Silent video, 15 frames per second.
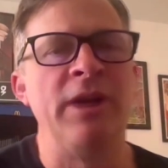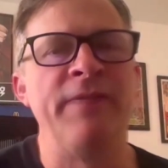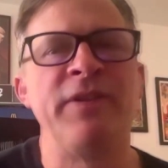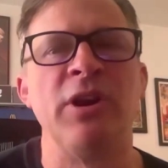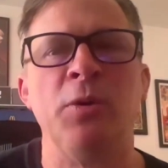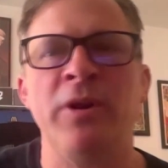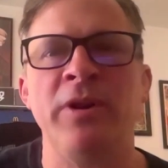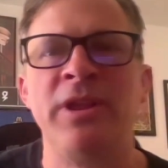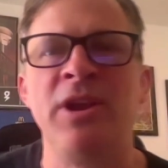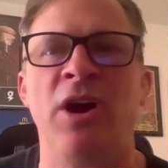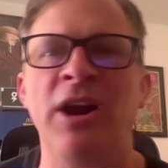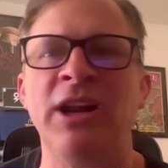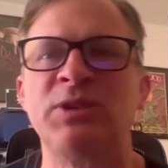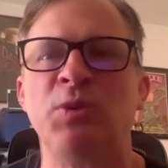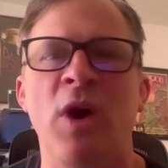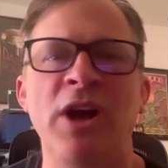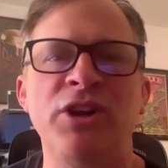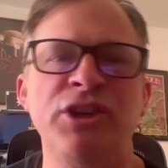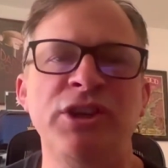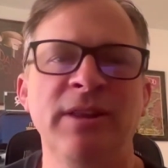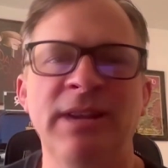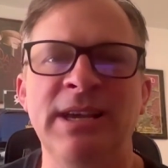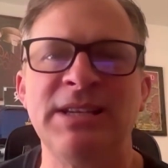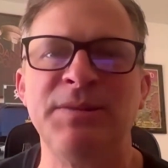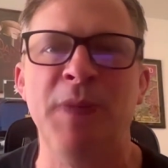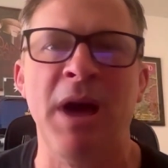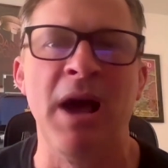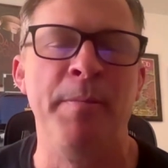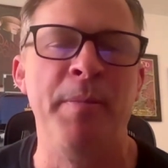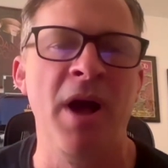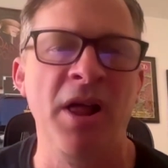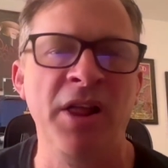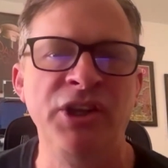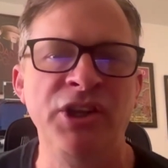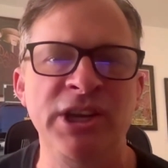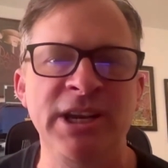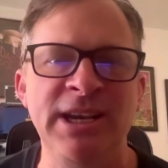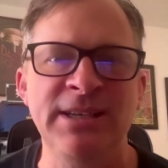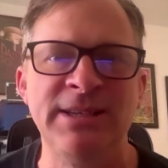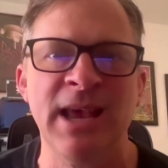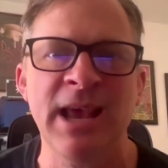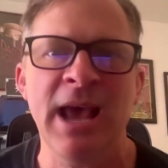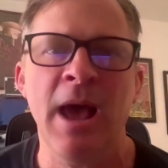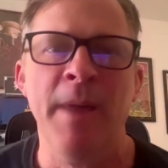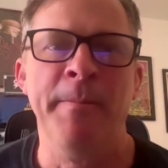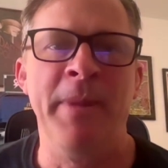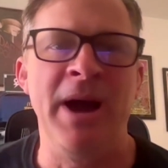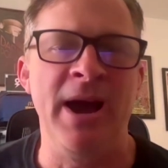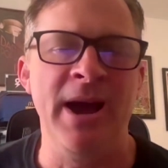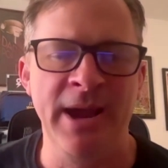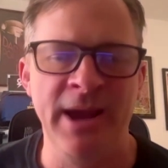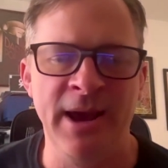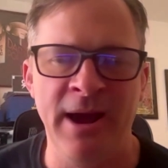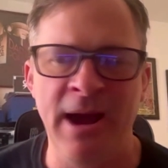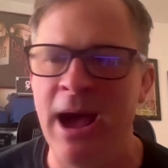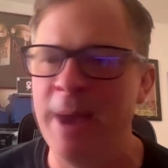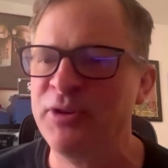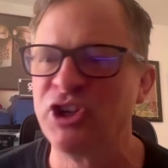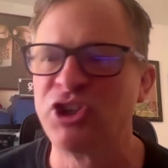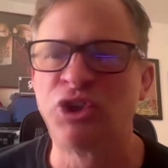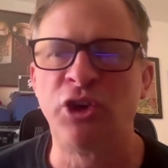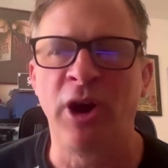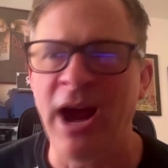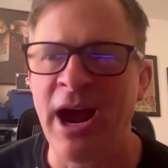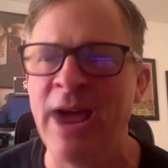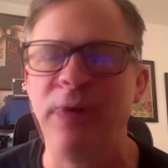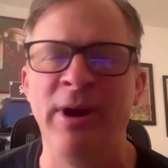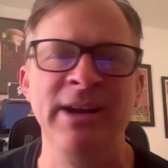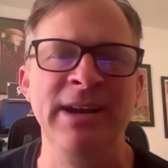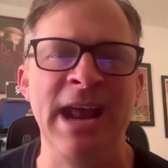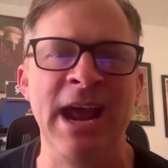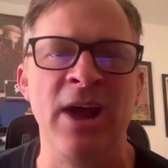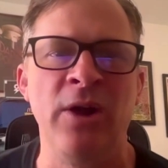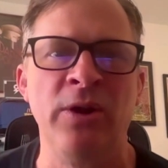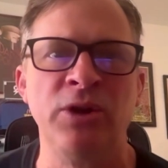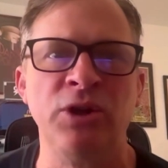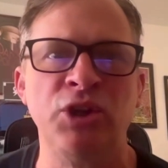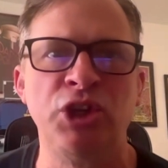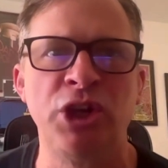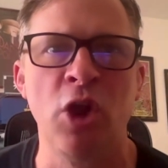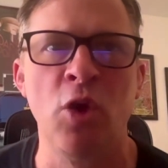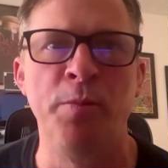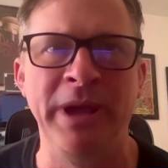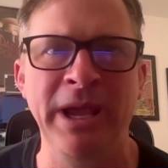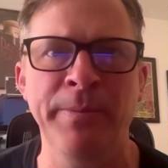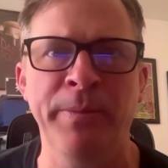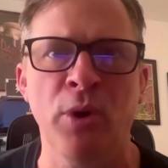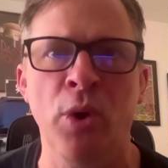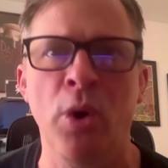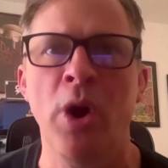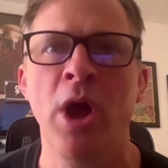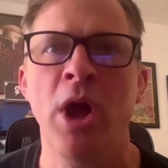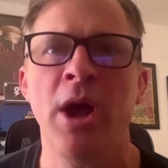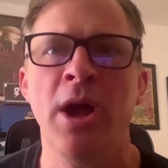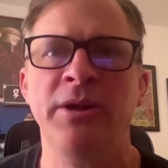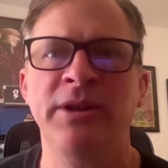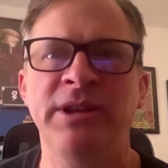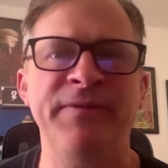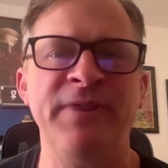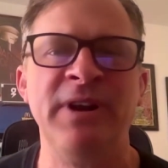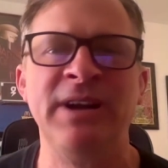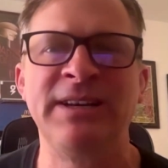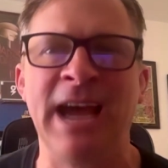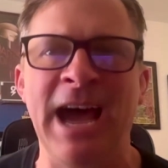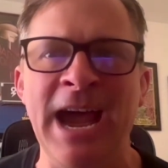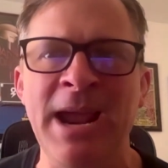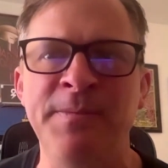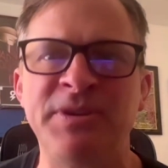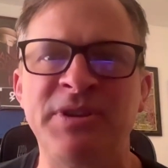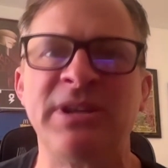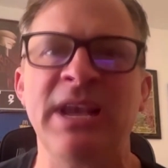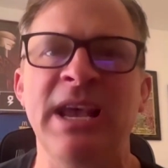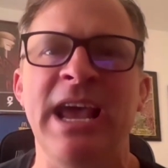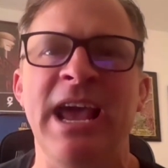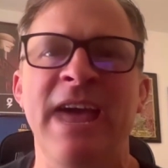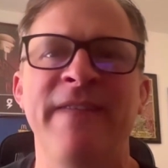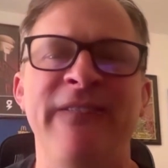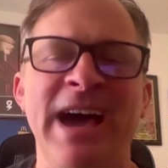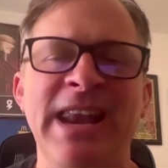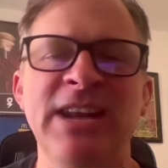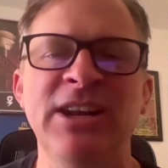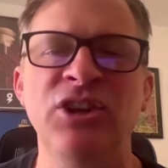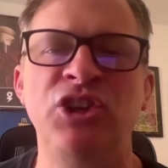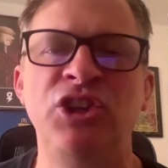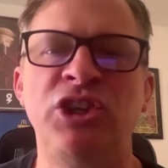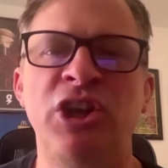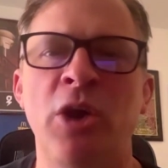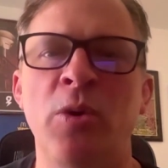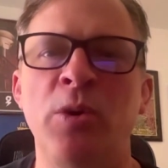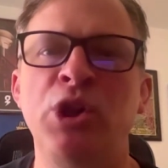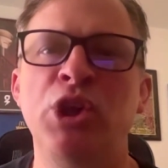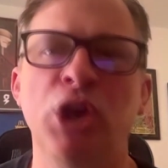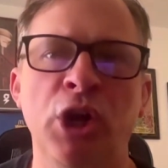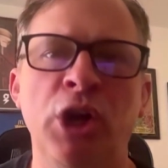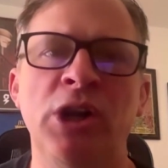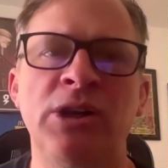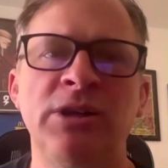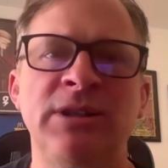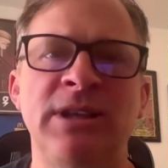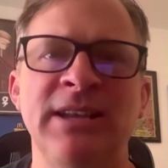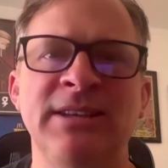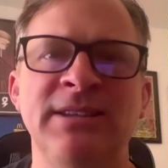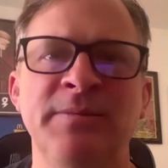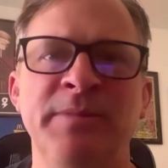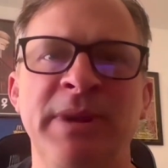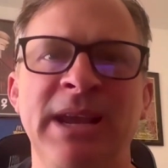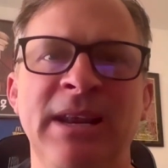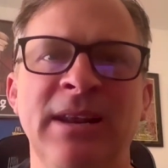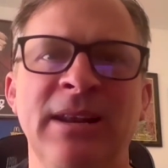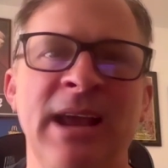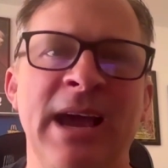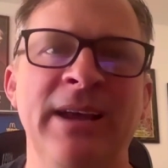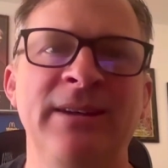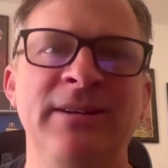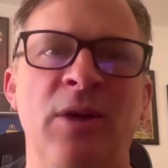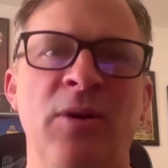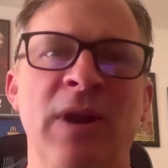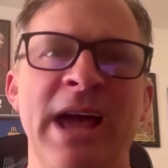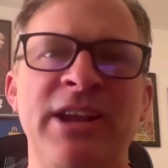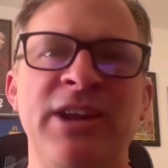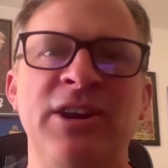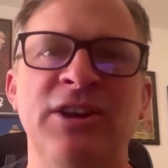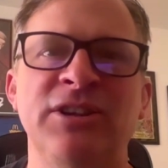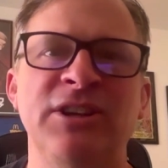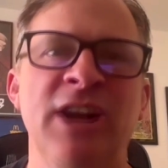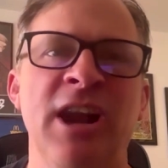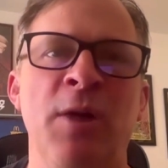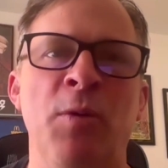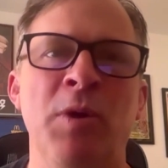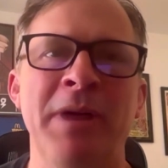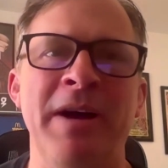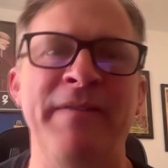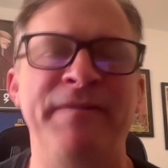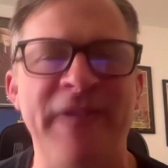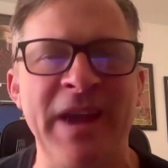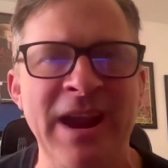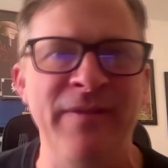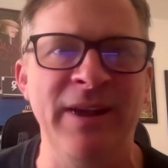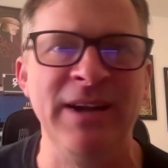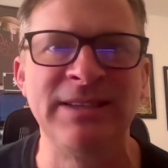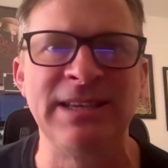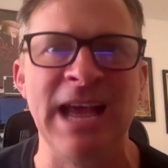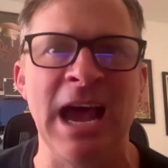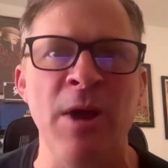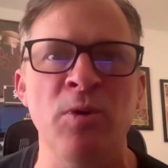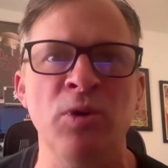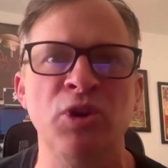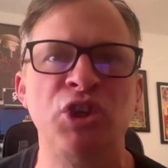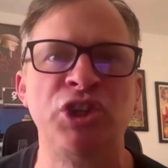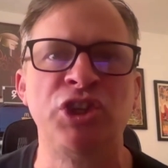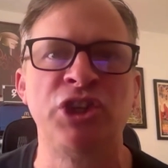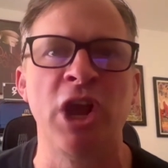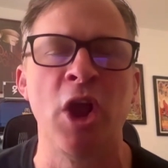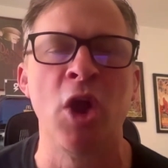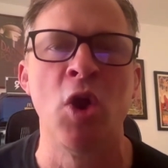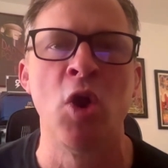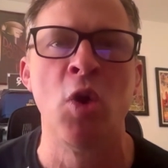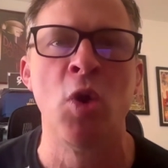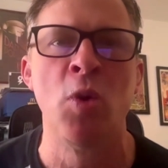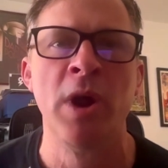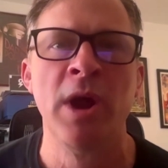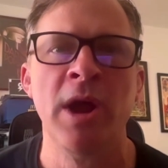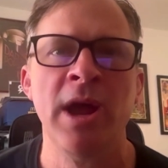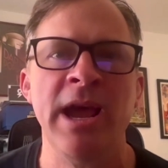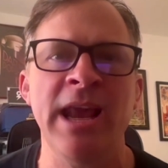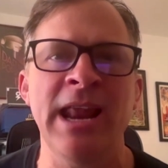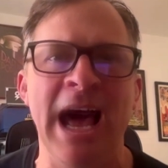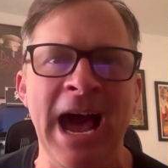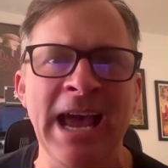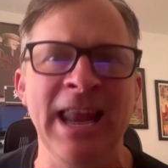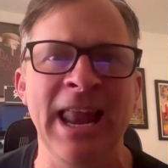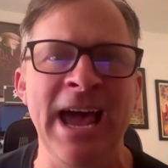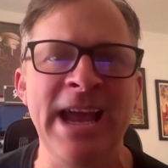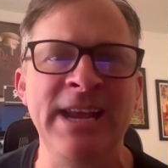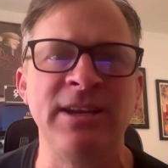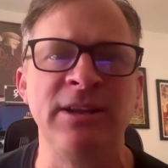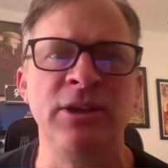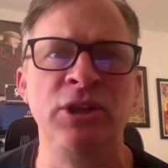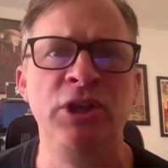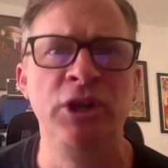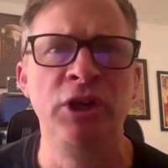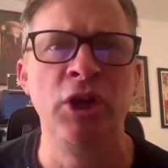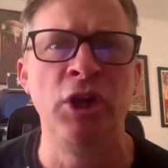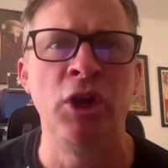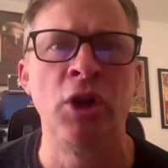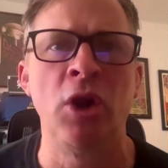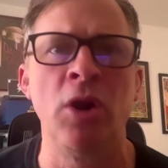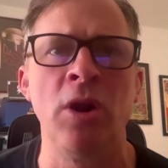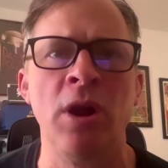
if you're one of the artists watching this, my apologies. I'm just trying right now to show people different types. If I didn't show yours, that doesn't mean I don't like yours. You're not one of my favorites. I will show and highlight your